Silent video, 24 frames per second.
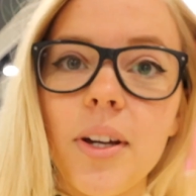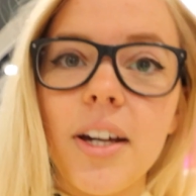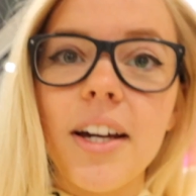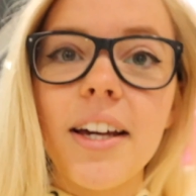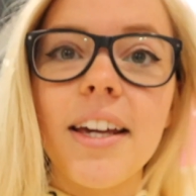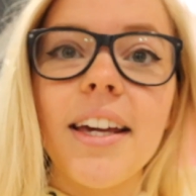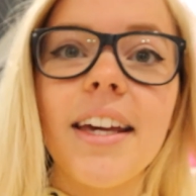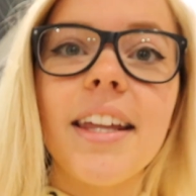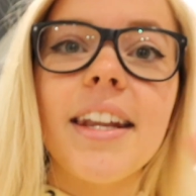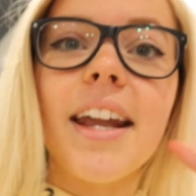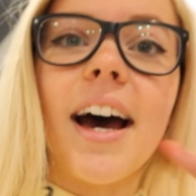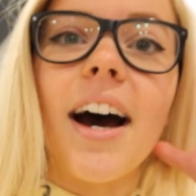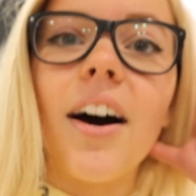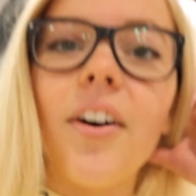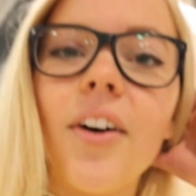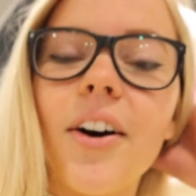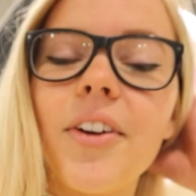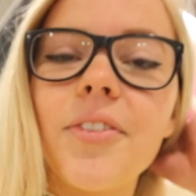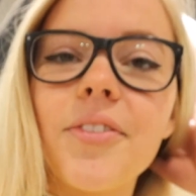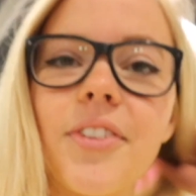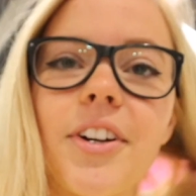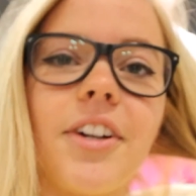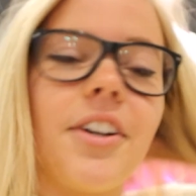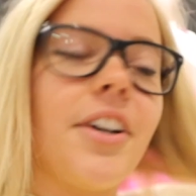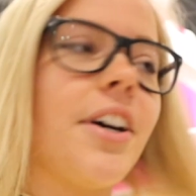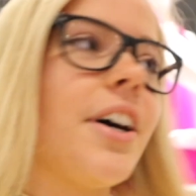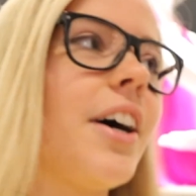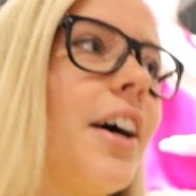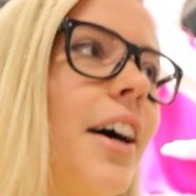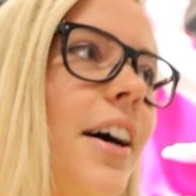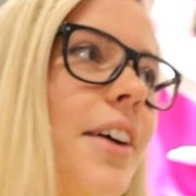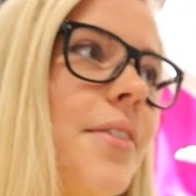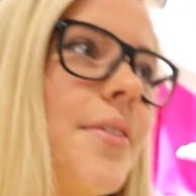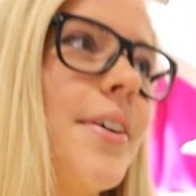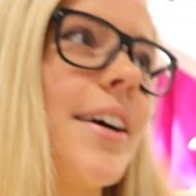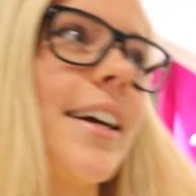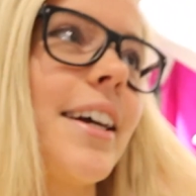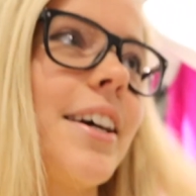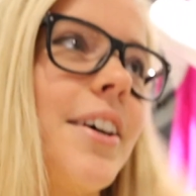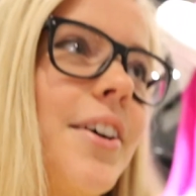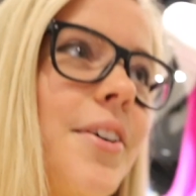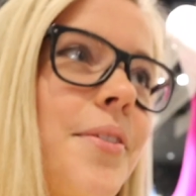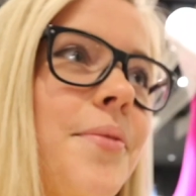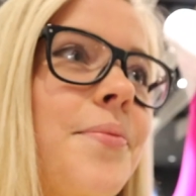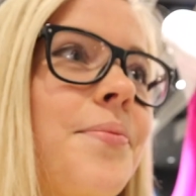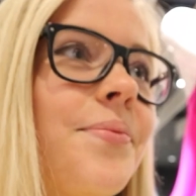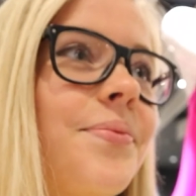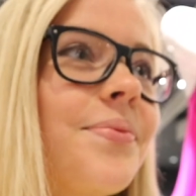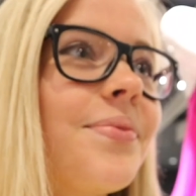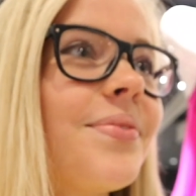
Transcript: we are here now and we are at High Wycombe.